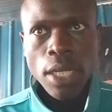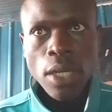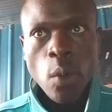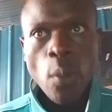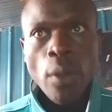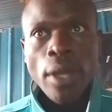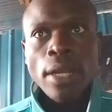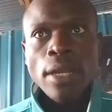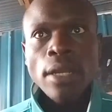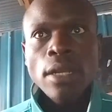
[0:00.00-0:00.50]

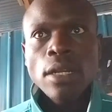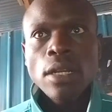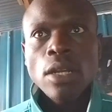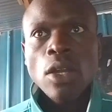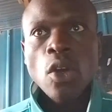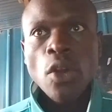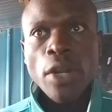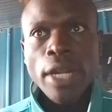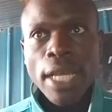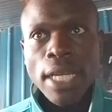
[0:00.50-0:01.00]
When
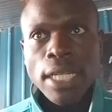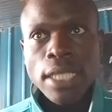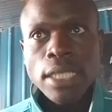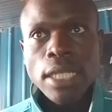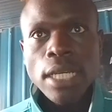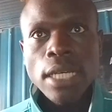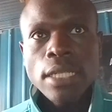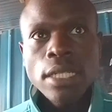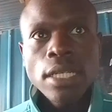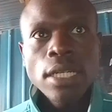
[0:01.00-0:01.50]

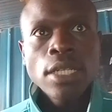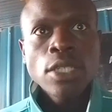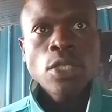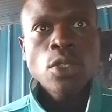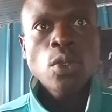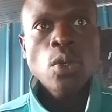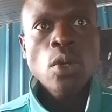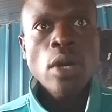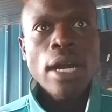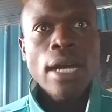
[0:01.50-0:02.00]
Connected
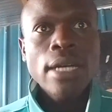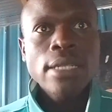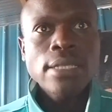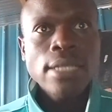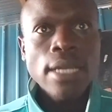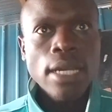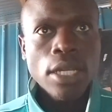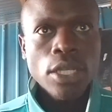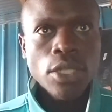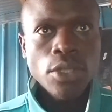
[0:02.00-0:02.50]
to a
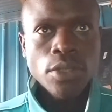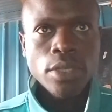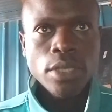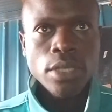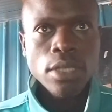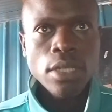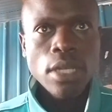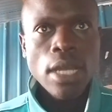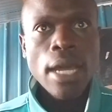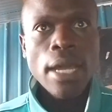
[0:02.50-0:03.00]

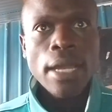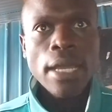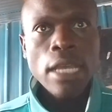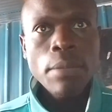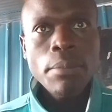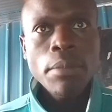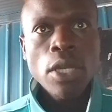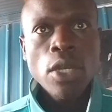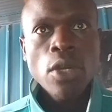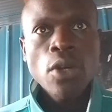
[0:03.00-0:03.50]
circuit, a
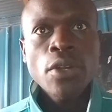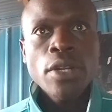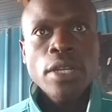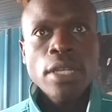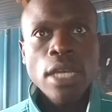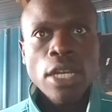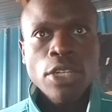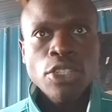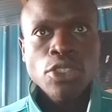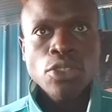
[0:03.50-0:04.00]
chemical
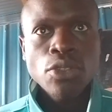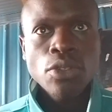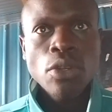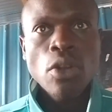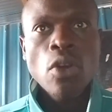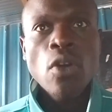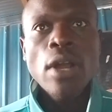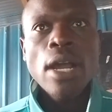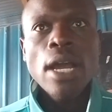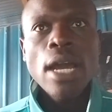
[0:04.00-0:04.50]
reaction
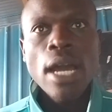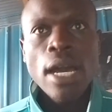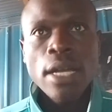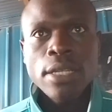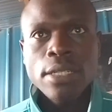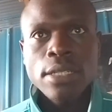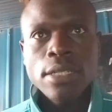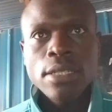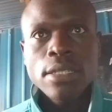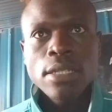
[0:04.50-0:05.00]

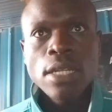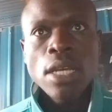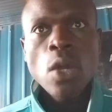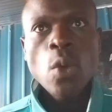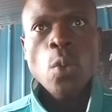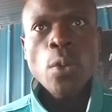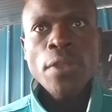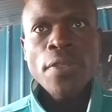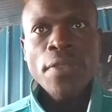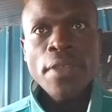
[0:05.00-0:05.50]
occurs
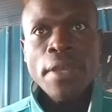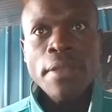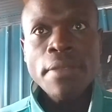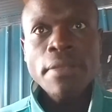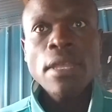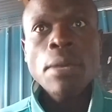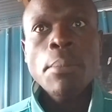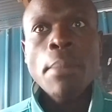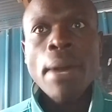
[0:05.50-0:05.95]
within the